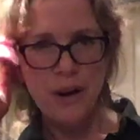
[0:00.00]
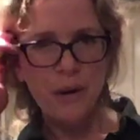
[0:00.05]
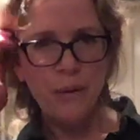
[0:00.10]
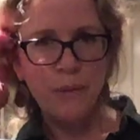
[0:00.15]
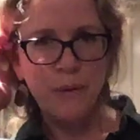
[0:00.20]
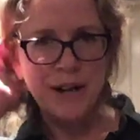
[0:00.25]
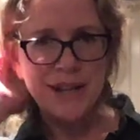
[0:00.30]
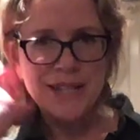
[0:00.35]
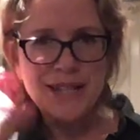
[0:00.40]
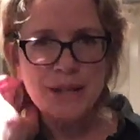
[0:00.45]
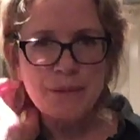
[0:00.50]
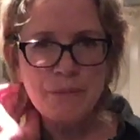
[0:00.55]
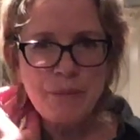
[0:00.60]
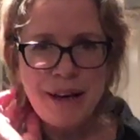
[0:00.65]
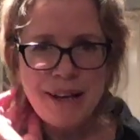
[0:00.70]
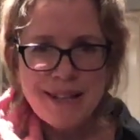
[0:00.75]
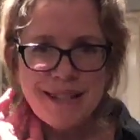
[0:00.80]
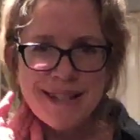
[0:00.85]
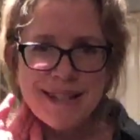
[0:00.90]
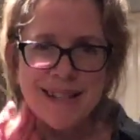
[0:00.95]
what's
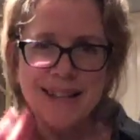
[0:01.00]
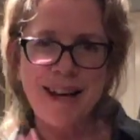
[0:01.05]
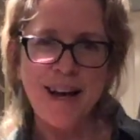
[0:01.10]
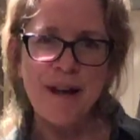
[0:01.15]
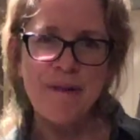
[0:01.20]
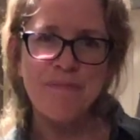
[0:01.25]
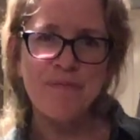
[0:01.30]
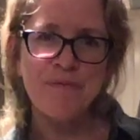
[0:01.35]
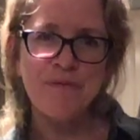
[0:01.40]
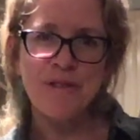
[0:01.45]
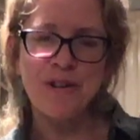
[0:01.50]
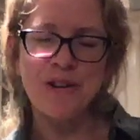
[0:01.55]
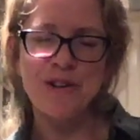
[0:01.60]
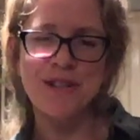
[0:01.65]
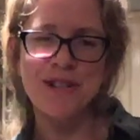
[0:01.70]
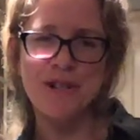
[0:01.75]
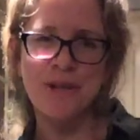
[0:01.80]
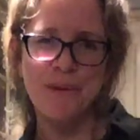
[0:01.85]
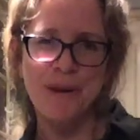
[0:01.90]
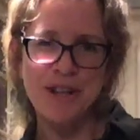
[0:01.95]
best um, for your
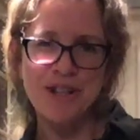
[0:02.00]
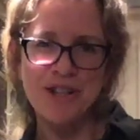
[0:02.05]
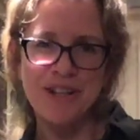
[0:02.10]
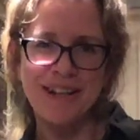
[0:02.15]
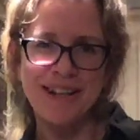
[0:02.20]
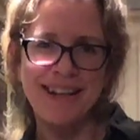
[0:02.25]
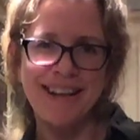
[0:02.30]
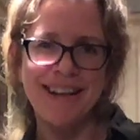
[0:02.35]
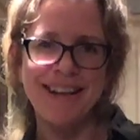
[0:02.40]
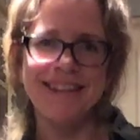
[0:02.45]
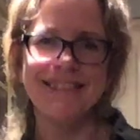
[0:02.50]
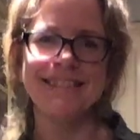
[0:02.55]
situation.